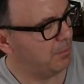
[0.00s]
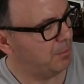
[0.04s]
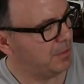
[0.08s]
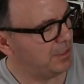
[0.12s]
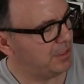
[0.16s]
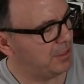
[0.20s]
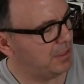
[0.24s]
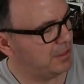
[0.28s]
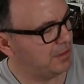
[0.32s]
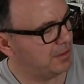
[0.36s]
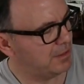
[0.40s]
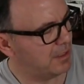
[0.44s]

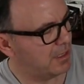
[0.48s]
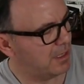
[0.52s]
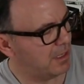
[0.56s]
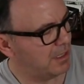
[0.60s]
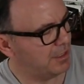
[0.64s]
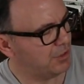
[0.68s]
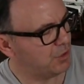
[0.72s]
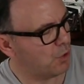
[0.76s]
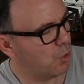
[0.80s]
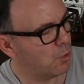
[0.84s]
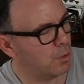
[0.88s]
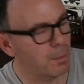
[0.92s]
which is
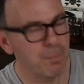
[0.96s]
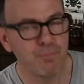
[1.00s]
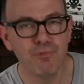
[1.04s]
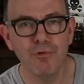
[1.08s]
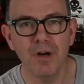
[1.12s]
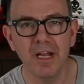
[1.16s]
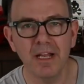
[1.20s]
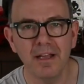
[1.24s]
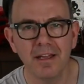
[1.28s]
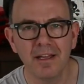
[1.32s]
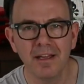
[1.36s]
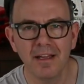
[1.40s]
it's called
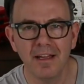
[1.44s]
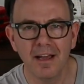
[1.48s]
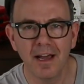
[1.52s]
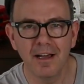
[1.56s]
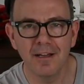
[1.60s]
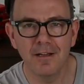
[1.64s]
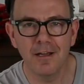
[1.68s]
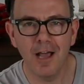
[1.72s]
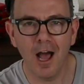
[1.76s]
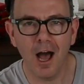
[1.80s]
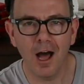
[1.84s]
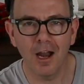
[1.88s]
brick
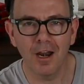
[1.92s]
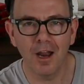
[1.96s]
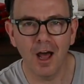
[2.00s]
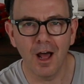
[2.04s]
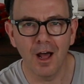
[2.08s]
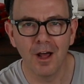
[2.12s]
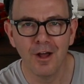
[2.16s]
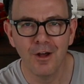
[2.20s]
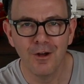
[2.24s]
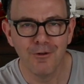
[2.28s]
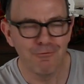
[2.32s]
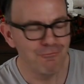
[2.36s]
and color
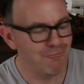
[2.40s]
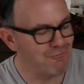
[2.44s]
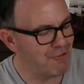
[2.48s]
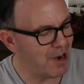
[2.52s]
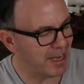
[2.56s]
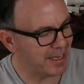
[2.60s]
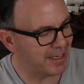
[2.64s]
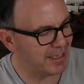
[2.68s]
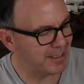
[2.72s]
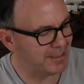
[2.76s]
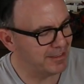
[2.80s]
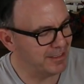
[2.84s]

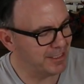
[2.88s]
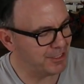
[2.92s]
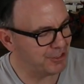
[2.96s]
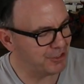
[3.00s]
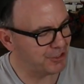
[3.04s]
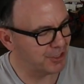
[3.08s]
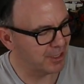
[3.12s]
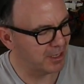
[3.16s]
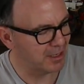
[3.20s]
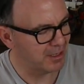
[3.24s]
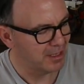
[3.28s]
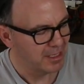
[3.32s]

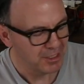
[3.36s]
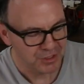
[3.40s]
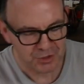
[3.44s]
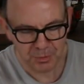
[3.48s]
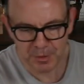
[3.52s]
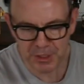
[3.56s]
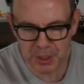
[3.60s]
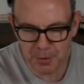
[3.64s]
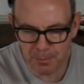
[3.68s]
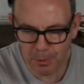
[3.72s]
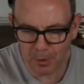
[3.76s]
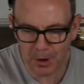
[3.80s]
recognition.
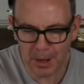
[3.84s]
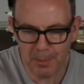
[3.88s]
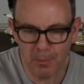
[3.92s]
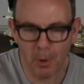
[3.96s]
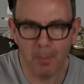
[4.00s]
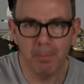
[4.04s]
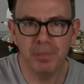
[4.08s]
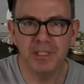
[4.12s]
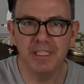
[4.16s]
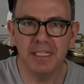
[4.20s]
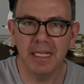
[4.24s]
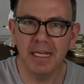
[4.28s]
So when you put him
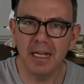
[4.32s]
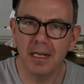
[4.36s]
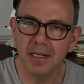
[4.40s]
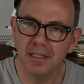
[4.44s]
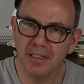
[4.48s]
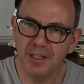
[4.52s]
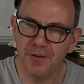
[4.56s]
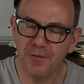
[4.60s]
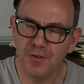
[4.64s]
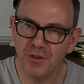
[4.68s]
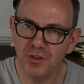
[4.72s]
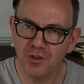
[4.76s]
on
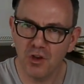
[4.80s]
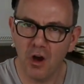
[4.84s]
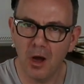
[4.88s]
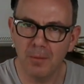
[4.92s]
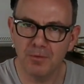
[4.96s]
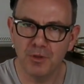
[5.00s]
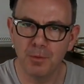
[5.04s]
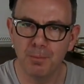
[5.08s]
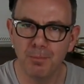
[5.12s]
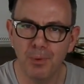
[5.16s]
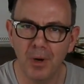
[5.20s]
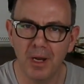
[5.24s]
particular different
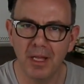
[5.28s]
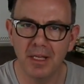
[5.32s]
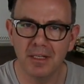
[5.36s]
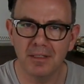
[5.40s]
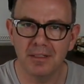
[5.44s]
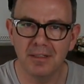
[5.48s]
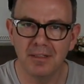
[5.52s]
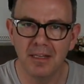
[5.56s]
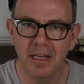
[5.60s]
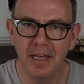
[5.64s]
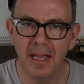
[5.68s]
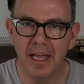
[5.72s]
types of
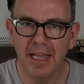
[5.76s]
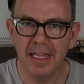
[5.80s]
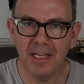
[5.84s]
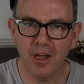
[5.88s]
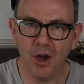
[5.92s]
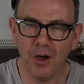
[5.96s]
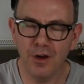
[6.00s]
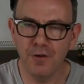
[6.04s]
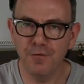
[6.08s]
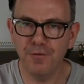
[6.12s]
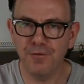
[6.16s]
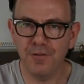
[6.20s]
bricks, he
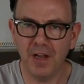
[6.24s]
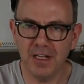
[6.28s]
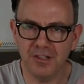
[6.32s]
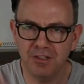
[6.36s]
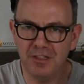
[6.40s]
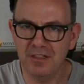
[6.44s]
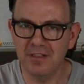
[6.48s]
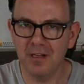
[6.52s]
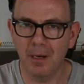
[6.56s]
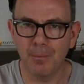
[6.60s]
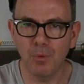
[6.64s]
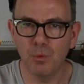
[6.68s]
kind of
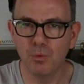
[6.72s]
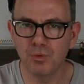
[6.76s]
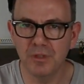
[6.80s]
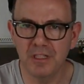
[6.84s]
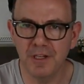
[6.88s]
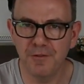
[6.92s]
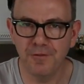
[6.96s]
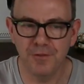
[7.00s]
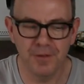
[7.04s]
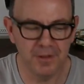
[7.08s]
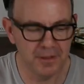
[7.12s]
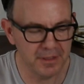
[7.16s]
flashes up all
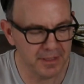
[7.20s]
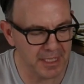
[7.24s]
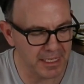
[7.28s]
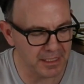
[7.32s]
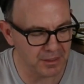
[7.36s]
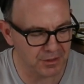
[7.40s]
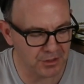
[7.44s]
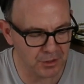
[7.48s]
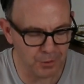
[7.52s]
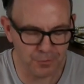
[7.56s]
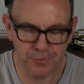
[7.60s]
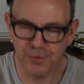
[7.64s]
different
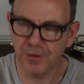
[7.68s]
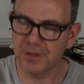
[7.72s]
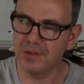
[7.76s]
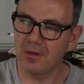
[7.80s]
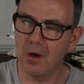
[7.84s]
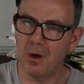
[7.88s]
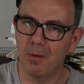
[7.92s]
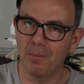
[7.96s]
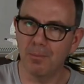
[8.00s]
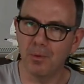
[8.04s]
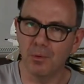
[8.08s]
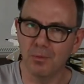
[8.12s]
things. So for
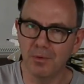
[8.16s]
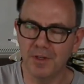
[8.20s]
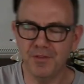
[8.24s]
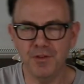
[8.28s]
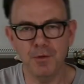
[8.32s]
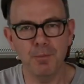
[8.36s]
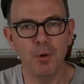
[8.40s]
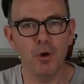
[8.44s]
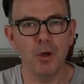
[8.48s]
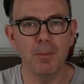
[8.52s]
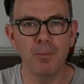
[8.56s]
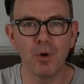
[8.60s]
example,
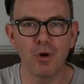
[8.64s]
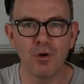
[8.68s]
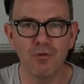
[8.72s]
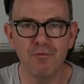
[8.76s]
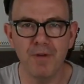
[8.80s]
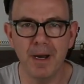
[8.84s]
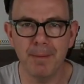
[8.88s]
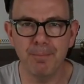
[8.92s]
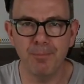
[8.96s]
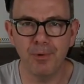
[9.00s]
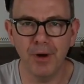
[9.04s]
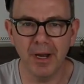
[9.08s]
if you put him on a
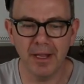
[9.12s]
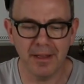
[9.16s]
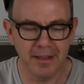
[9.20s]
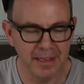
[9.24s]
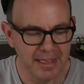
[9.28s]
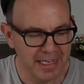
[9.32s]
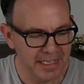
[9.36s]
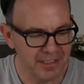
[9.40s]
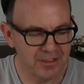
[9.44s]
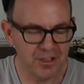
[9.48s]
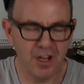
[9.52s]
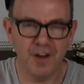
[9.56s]
red brick,
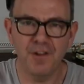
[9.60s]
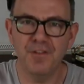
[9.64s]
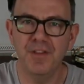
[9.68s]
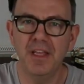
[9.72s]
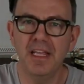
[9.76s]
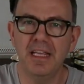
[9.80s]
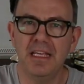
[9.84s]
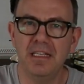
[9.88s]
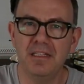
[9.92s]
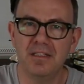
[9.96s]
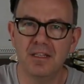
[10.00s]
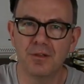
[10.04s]
he's kind of
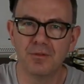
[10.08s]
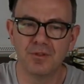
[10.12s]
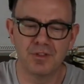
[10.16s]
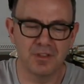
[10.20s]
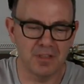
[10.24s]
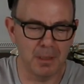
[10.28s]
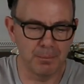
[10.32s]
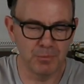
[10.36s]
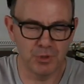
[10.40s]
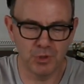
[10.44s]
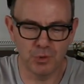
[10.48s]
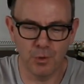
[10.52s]
think he's on
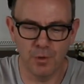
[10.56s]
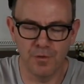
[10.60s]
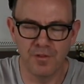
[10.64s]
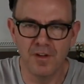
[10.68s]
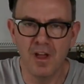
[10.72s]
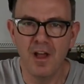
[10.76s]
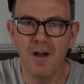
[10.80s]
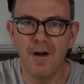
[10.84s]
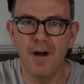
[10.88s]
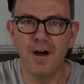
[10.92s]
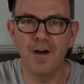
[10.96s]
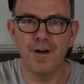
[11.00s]
some
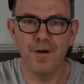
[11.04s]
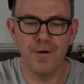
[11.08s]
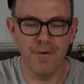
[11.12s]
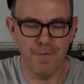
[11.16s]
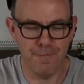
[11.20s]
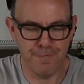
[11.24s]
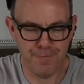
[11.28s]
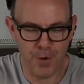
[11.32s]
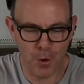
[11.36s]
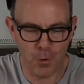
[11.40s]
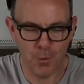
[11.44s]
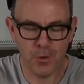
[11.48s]
sort
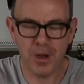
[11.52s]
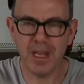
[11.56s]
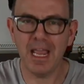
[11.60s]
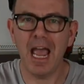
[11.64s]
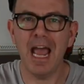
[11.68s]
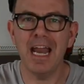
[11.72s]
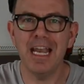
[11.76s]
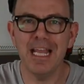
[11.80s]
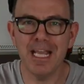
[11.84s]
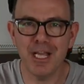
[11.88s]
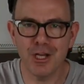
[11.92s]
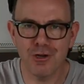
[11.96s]
of
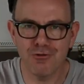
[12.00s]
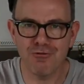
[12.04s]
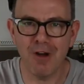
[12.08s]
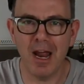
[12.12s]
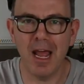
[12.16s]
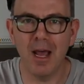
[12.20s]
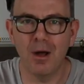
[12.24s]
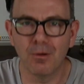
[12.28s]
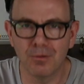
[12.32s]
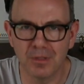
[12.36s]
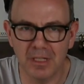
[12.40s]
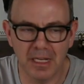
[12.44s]
volcanic
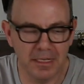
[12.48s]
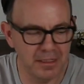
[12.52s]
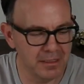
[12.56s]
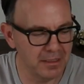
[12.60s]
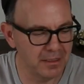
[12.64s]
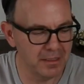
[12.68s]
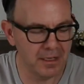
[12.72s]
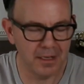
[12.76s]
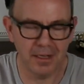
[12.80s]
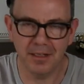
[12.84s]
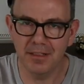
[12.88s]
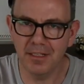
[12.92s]
ground,
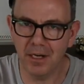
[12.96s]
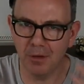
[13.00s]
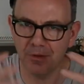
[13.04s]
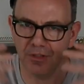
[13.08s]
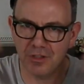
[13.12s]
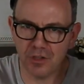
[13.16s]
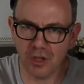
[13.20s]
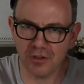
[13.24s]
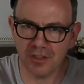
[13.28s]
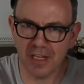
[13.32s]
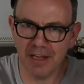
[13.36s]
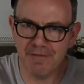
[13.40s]
and he
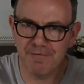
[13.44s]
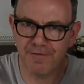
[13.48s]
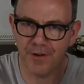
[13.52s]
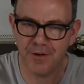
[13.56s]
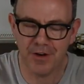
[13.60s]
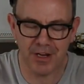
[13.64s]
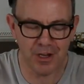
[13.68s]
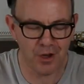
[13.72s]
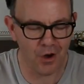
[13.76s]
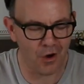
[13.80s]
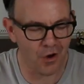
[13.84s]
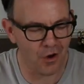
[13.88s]
starts getting
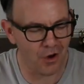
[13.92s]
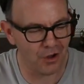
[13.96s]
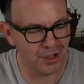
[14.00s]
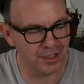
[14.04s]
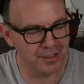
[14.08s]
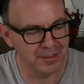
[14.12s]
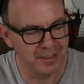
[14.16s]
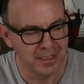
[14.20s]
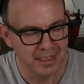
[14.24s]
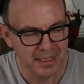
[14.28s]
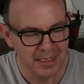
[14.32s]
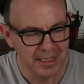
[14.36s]
very
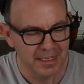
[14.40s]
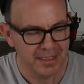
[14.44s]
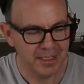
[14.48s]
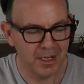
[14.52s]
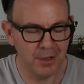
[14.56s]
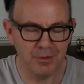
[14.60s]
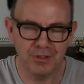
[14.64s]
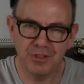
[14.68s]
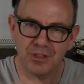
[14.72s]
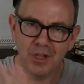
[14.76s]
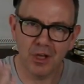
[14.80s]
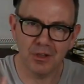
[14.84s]
hot, and
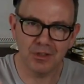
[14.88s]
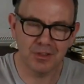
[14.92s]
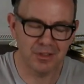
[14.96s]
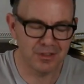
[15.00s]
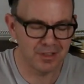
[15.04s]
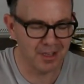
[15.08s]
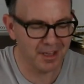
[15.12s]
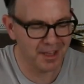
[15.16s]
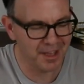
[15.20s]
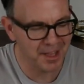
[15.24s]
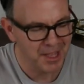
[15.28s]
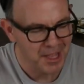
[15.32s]
he
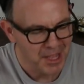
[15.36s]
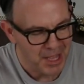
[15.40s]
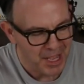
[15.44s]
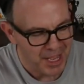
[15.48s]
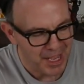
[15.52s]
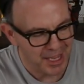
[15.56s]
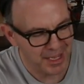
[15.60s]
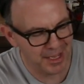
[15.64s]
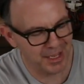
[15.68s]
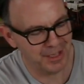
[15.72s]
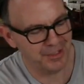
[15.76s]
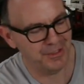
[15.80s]

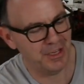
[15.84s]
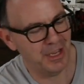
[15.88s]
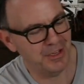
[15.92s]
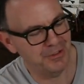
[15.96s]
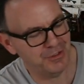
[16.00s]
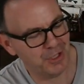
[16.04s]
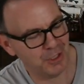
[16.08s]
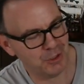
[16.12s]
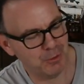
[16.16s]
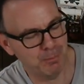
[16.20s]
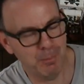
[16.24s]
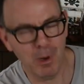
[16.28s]

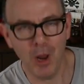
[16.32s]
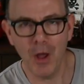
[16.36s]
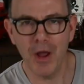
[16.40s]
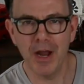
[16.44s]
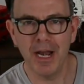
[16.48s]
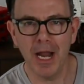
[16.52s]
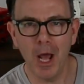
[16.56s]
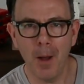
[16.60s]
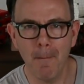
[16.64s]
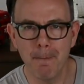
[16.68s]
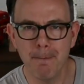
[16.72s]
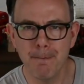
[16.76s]
starts
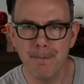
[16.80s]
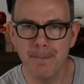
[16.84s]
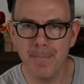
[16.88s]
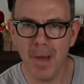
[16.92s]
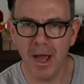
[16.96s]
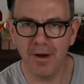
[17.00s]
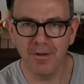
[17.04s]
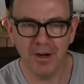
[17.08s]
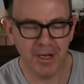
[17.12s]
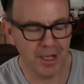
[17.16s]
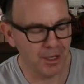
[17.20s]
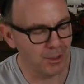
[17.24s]
blurting out
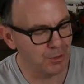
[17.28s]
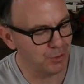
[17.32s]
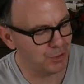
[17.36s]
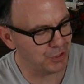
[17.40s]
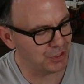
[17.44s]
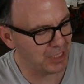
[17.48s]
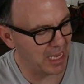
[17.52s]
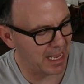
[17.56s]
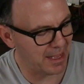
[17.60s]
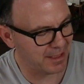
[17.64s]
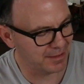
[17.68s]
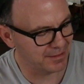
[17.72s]
Mario
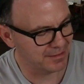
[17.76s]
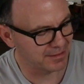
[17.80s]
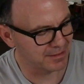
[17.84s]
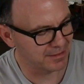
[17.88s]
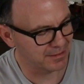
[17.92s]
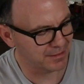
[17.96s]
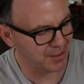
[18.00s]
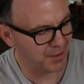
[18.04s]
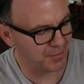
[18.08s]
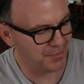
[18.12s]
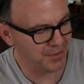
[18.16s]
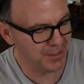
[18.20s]
sounds
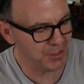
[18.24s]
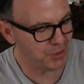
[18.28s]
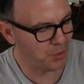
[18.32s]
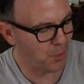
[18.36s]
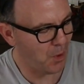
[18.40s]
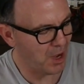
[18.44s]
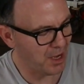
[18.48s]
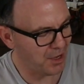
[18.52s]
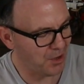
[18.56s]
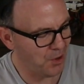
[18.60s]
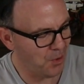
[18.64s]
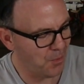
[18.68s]
and stuff, and it's
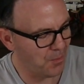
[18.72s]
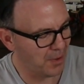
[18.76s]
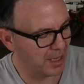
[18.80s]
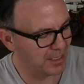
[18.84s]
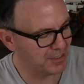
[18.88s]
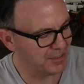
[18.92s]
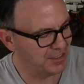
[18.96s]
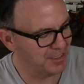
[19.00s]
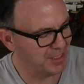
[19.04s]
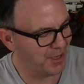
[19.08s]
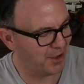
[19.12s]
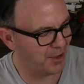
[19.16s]
quite cool
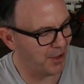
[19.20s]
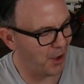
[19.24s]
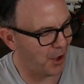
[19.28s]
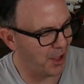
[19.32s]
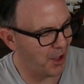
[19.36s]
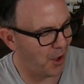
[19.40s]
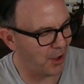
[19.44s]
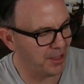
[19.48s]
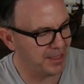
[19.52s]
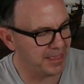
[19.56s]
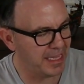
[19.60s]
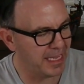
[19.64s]
actually.
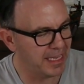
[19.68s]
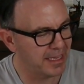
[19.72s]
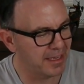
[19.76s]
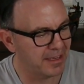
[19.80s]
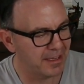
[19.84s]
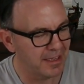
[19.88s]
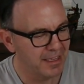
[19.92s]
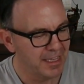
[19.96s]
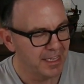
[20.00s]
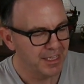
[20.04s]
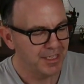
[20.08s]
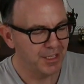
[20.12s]
I
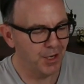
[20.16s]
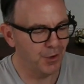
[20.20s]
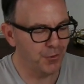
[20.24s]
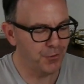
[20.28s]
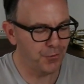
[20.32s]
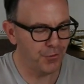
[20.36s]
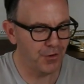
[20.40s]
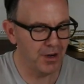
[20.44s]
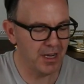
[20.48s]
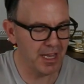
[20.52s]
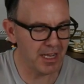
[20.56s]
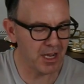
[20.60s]
think
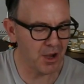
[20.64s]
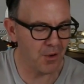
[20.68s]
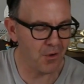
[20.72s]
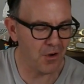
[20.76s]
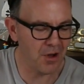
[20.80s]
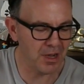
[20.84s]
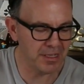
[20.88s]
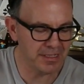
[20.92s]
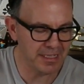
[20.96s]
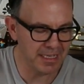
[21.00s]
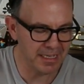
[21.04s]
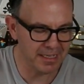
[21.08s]
for a
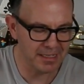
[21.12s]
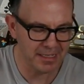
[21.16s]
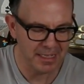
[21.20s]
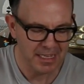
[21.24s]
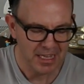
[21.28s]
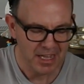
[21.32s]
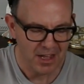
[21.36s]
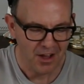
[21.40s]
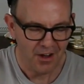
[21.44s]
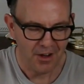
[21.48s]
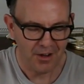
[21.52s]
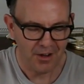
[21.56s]
Lego idea,